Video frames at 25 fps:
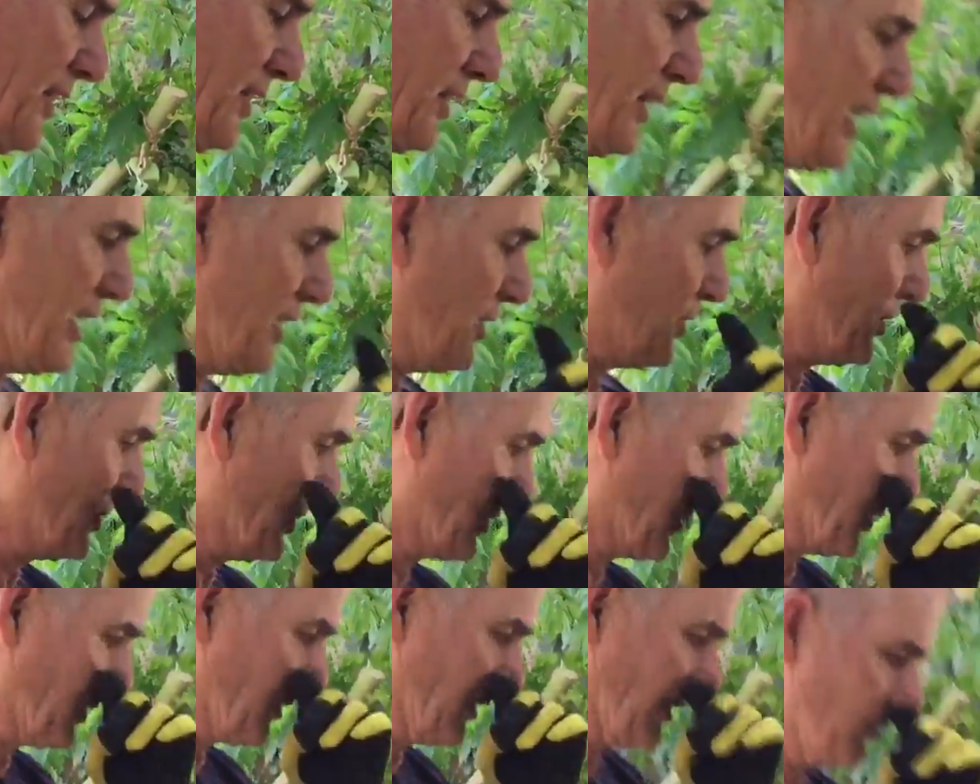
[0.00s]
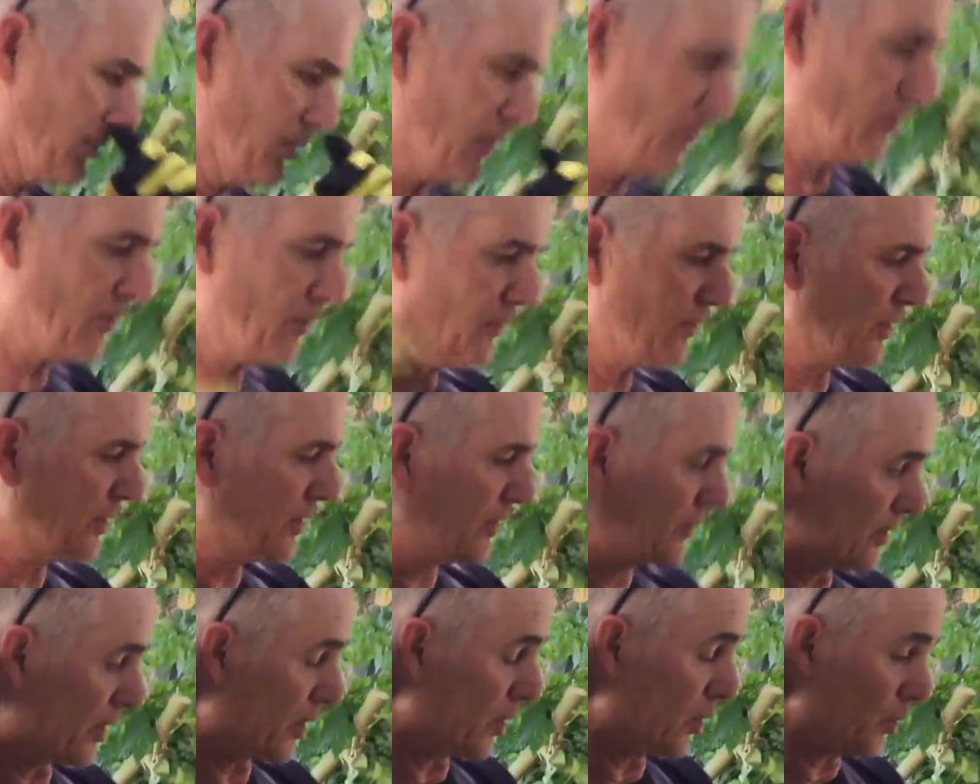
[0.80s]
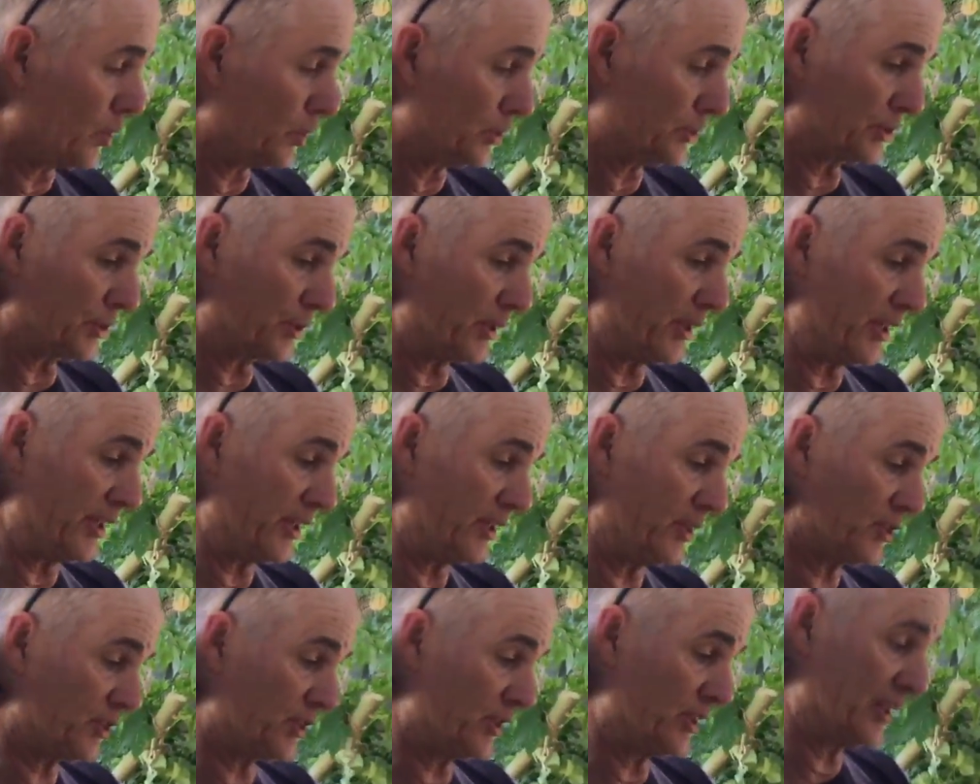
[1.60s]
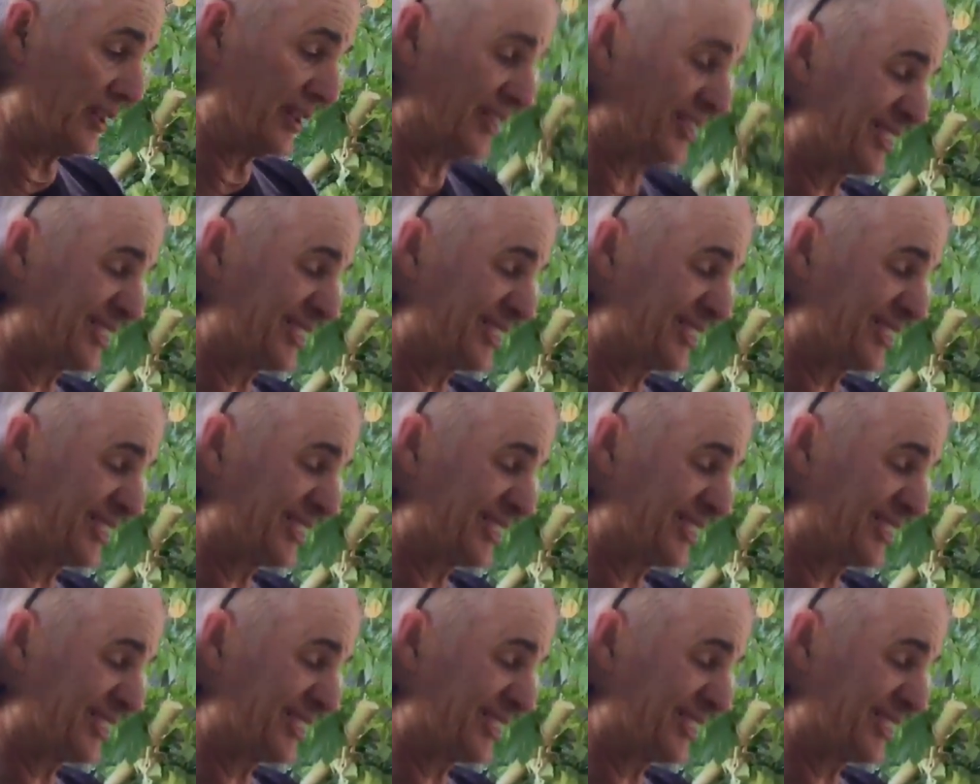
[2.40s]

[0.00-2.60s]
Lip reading: occasion to remove old trees.